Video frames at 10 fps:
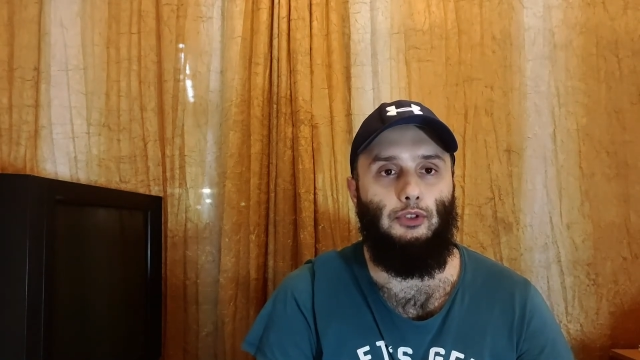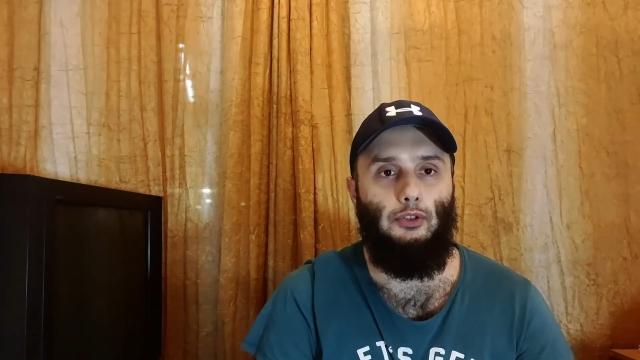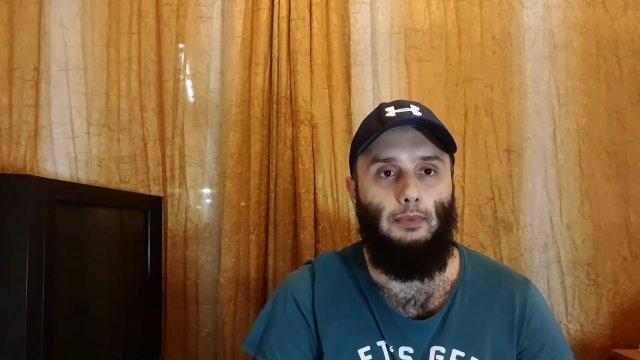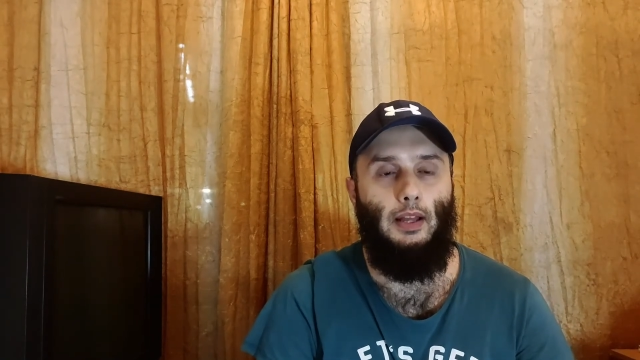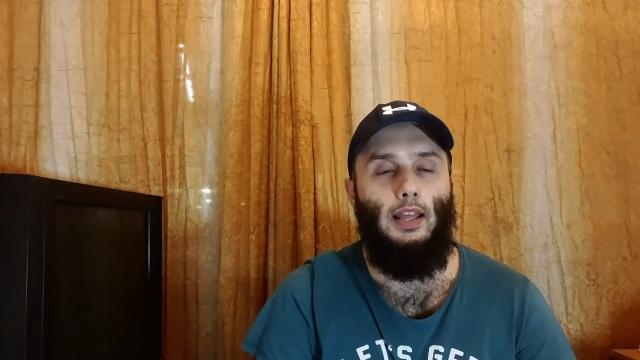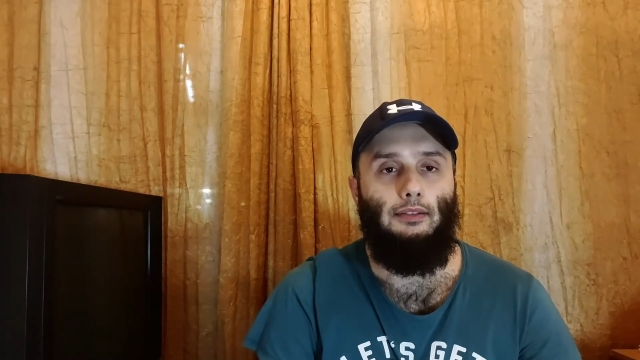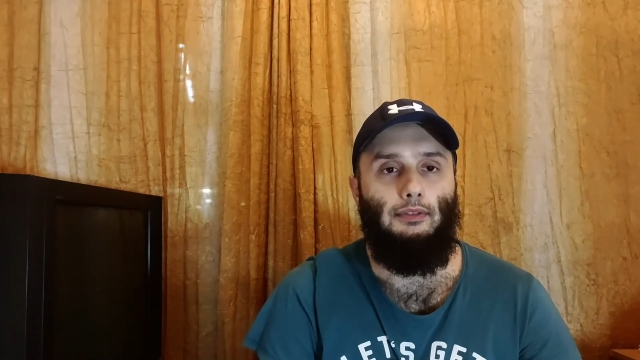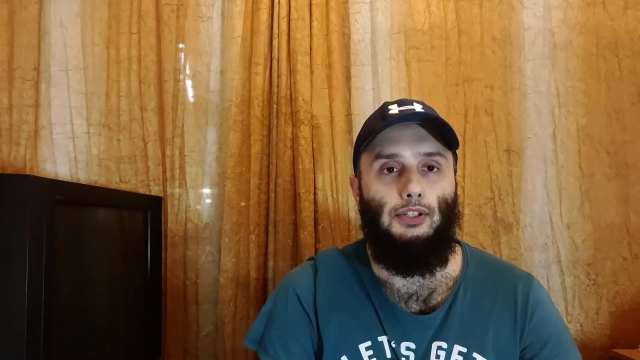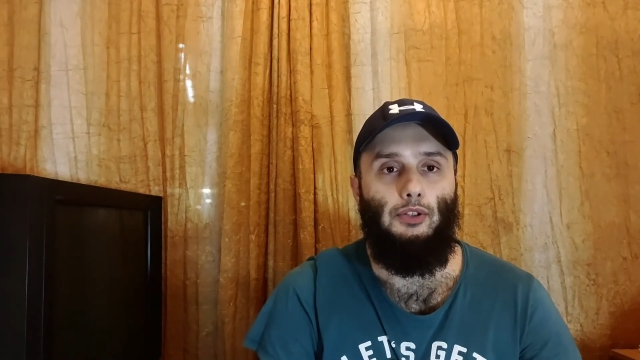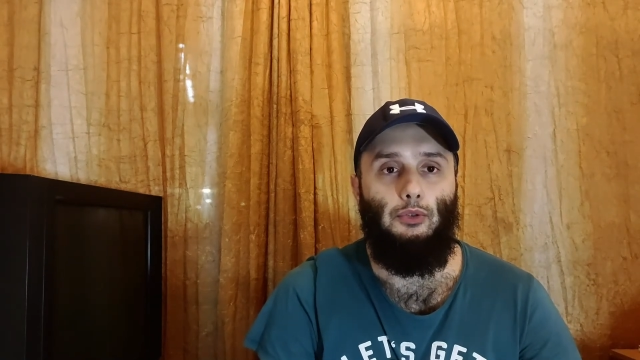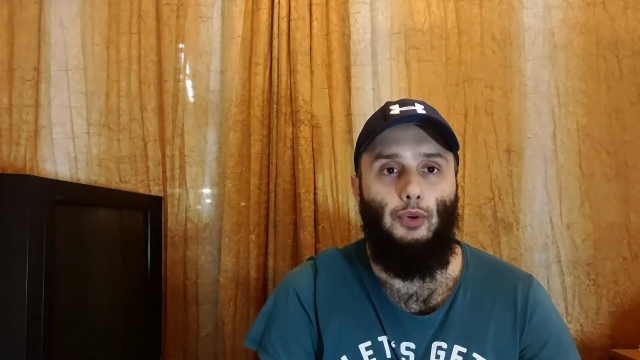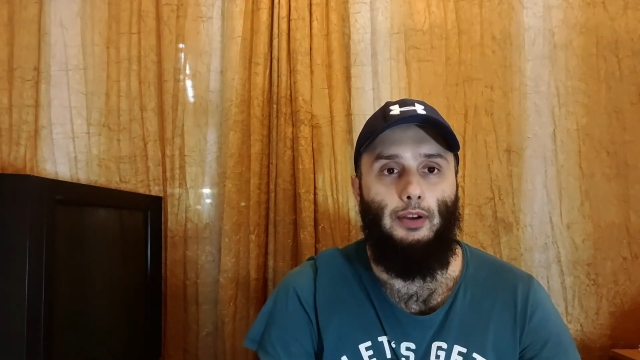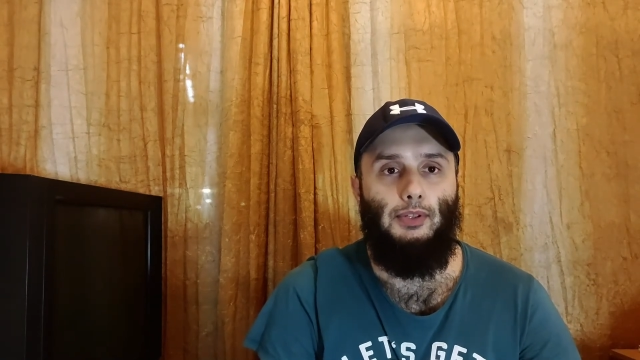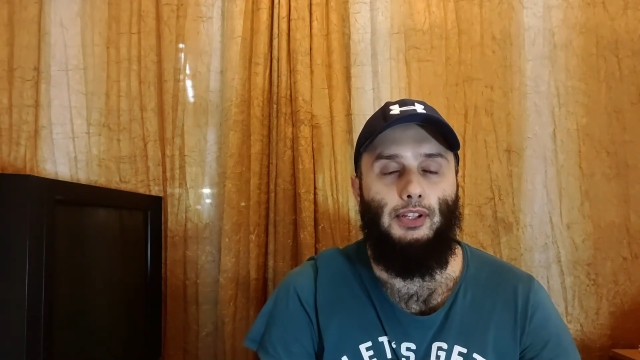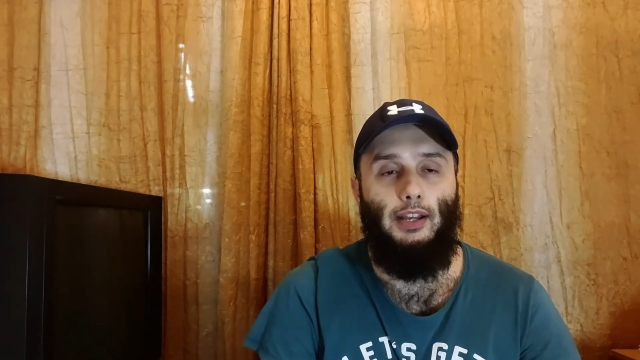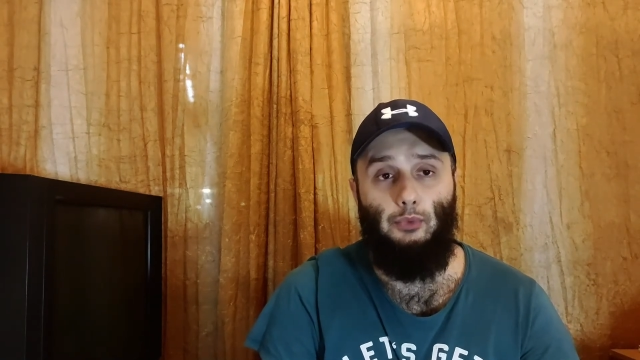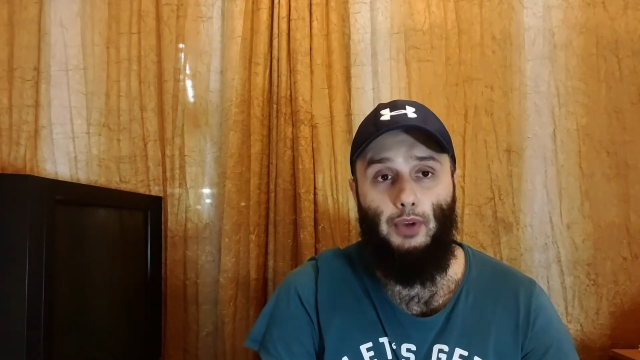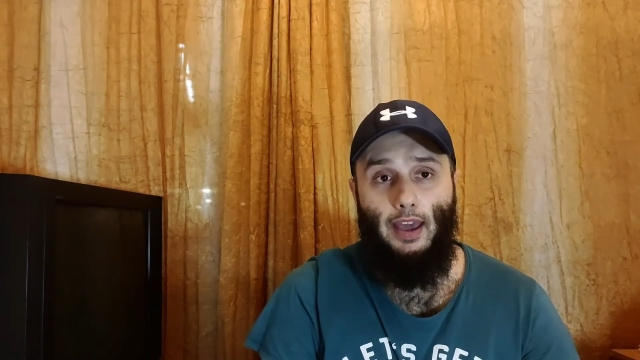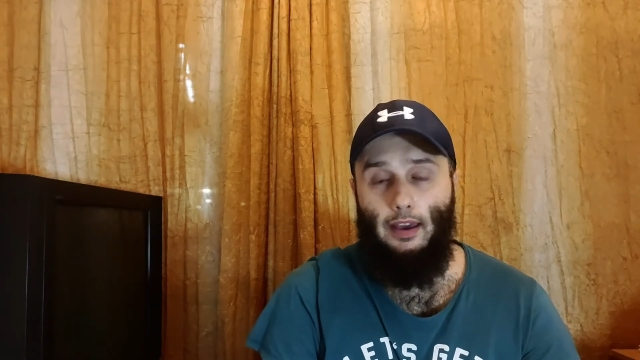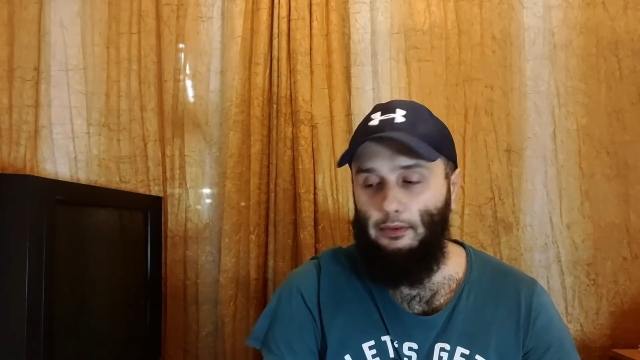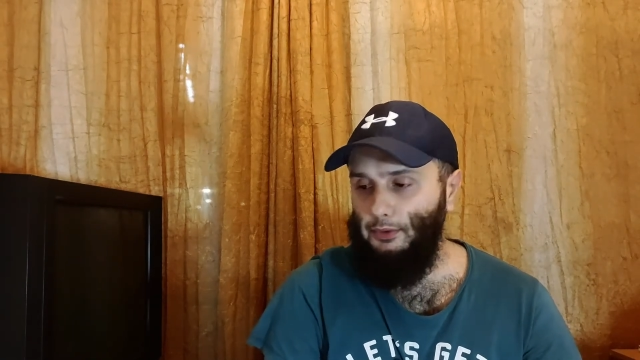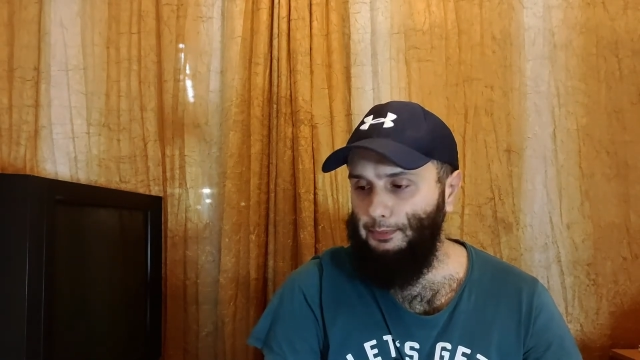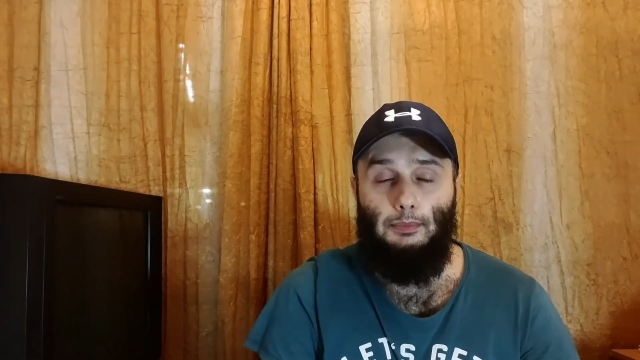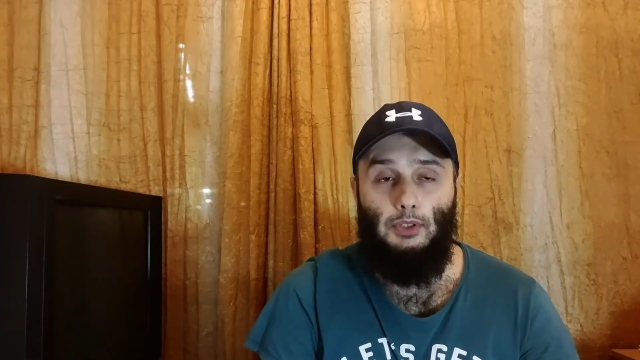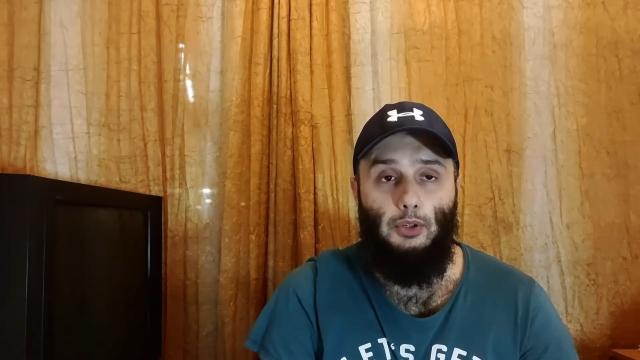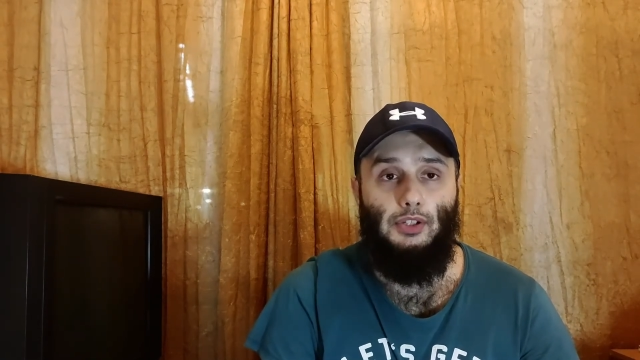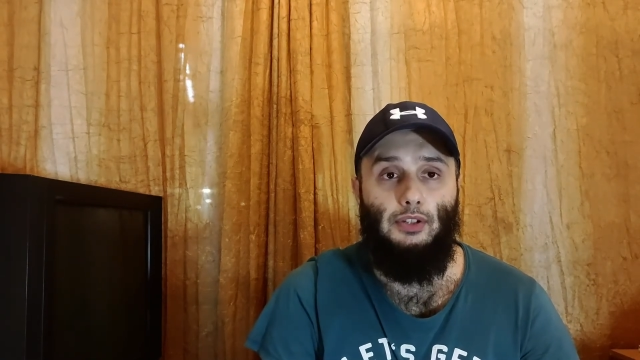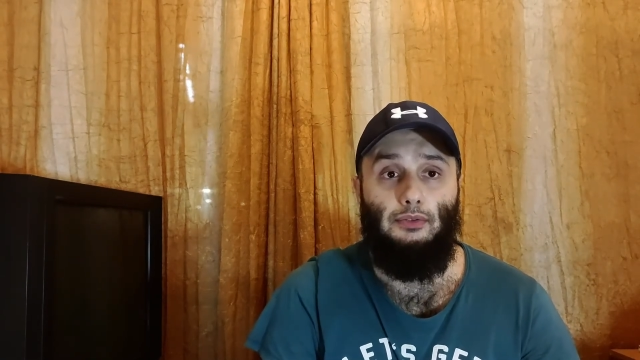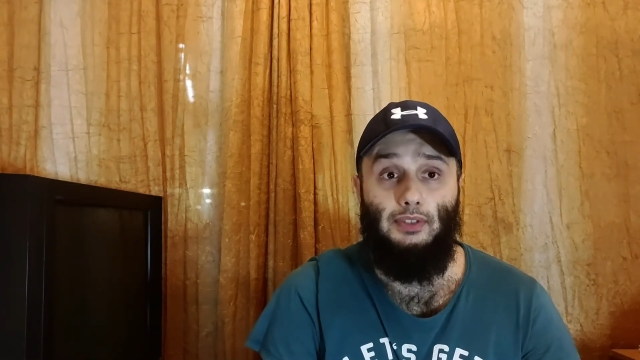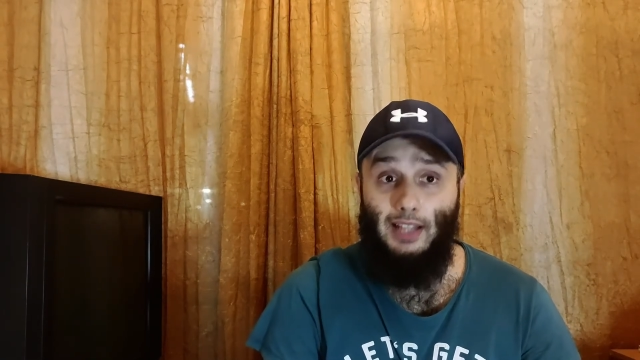from Latafa's own website, we have top notes of